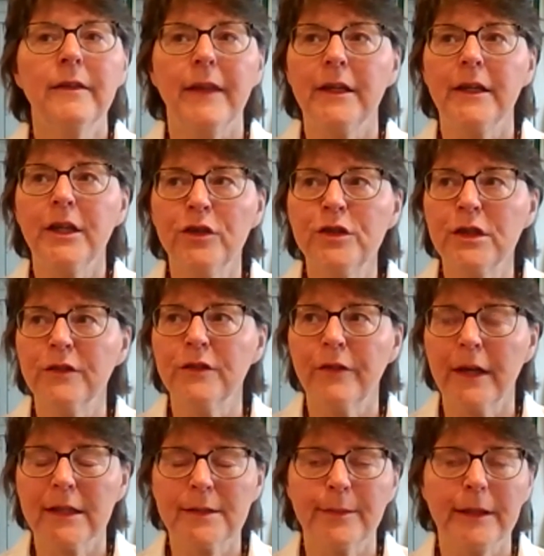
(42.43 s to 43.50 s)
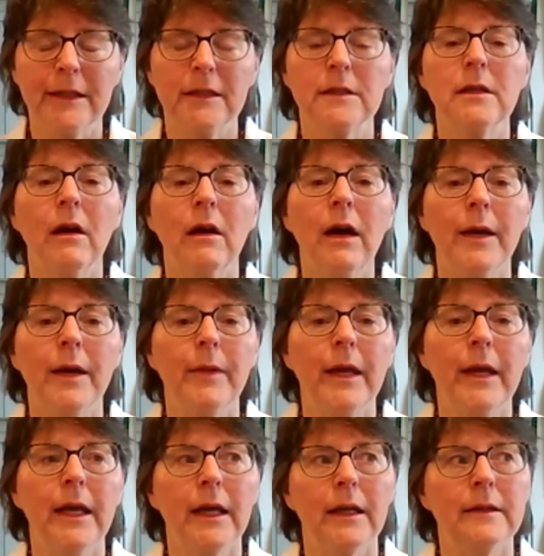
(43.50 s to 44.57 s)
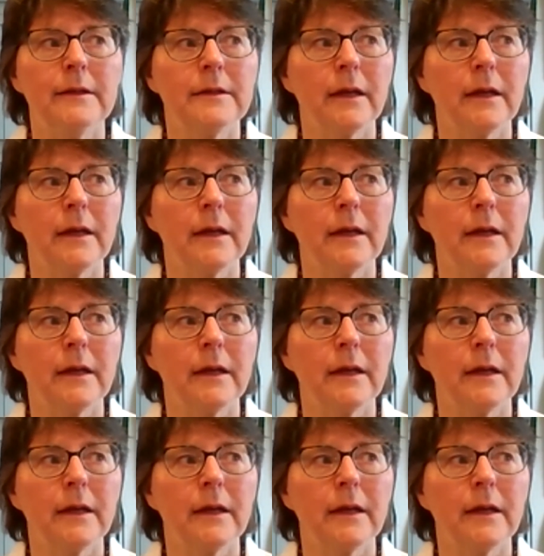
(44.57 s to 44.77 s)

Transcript: huge investment in time. And